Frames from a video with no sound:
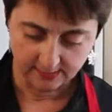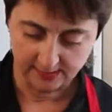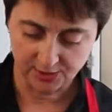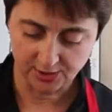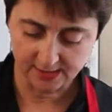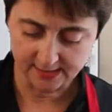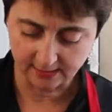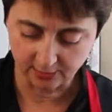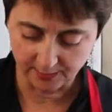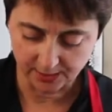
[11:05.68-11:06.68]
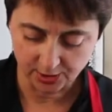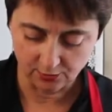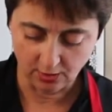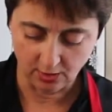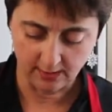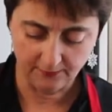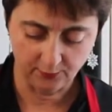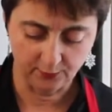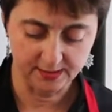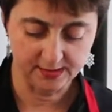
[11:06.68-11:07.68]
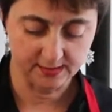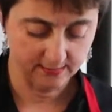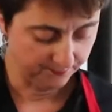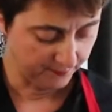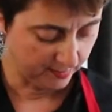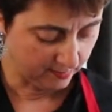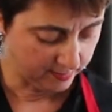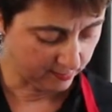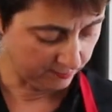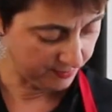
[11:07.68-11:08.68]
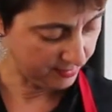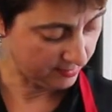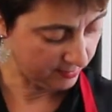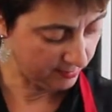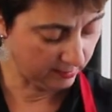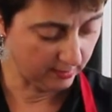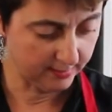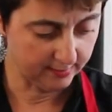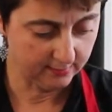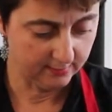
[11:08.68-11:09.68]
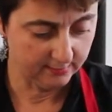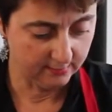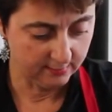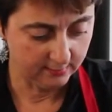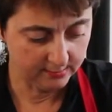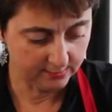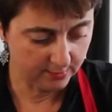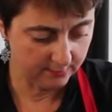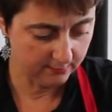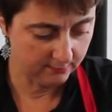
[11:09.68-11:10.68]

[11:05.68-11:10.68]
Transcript: is just a little bit too high for this, so I'm just going to light this one